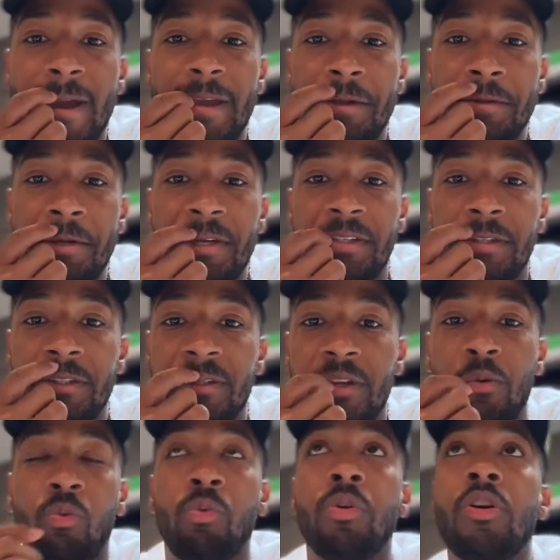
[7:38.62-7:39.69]
Right? And this
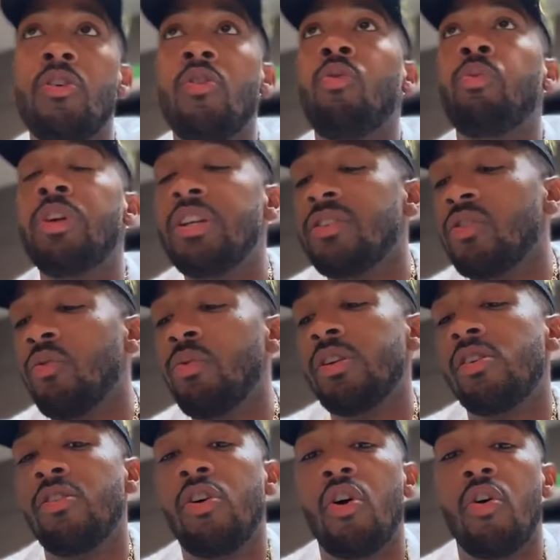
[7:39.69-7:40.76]
is the real reason
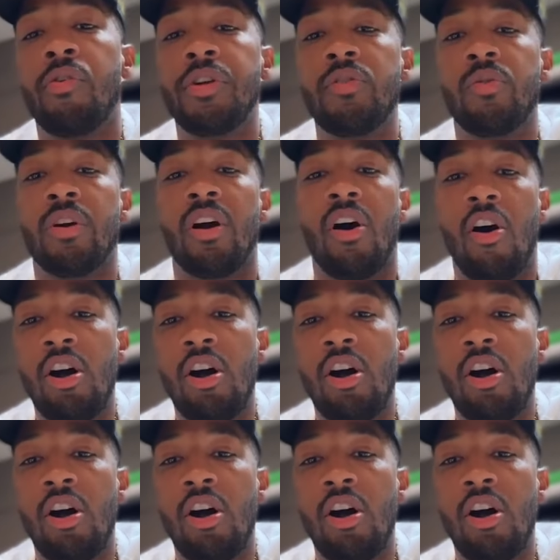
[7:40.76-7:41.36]
we don't go anywhere.